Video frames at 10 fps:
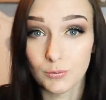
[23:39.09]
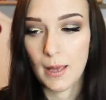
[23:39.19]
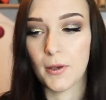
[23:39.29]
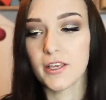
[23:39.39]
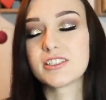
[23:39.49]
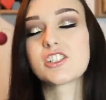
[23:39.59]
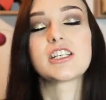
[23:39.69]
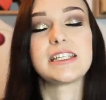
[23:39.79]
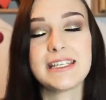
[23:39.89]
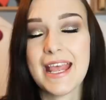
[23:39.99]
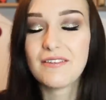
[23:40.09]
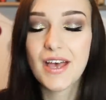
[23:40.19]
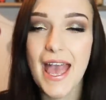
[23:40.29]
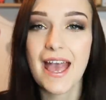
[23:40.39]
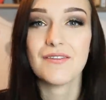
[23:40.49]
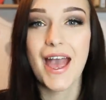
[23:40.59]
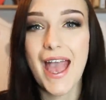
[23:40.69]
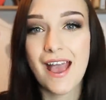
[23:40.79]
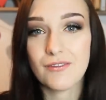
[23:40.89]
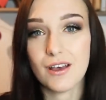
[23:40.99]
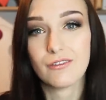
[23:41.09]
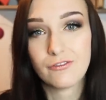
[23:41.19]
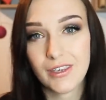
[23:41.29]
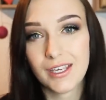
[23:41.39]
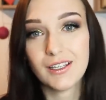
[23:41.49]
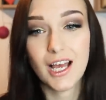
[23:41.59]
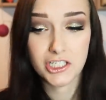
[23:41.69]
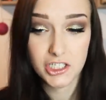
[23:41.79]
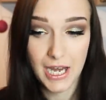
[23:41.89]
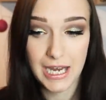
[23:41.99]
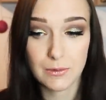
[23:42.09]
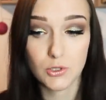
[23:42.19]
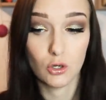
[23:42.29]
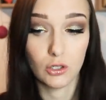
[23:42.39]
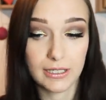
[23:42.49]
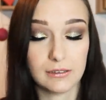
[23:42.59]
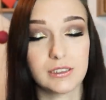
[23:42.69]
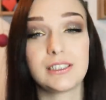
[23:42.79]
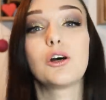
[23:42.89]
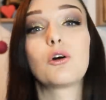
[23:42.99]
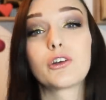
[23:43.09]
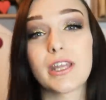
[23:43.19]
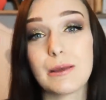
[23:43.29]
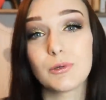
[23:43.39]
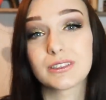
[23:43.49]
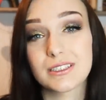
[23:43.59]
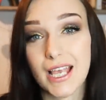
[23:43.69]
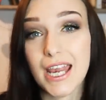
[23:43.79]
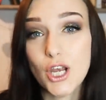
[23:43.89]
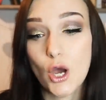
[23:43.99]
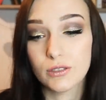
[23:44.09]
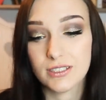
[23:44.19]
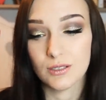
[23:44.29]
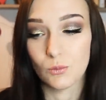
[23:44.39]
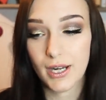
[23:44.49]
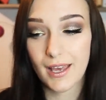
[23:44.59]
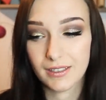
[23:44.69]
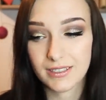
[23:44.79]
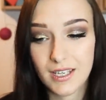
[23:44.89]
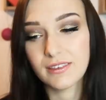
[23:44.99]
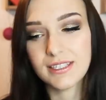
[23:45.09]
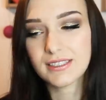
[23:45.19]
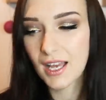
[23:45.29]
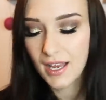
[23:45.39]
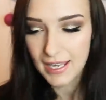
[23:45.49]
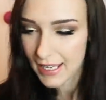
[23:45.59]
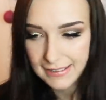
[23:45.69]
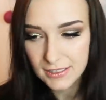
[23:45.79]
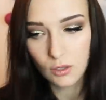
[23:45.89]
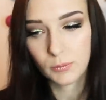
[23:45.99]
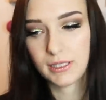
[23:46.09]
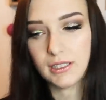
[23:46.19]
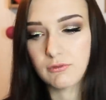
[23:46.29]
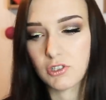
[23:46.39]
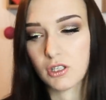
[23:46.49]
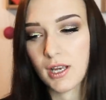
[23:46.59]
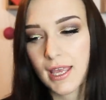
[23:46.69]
A person should never, ever, ever feel ashamed or guilty or unable to say no to someone else. This guy is completely wrong.